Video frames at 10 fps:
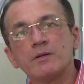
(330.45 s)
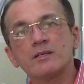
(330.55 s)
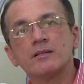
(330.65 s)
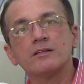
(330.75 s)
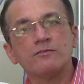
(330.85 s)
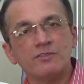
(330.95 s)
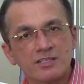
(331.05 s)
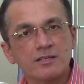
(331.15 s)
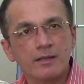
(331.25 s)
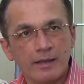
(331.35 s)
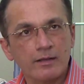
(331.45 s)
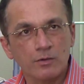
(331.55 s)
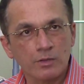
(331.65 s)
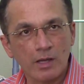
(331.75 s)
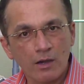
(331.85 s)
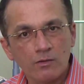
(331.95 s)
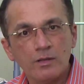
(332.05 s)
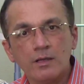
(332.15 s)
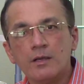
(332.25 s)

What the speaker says: patient's vision can go down.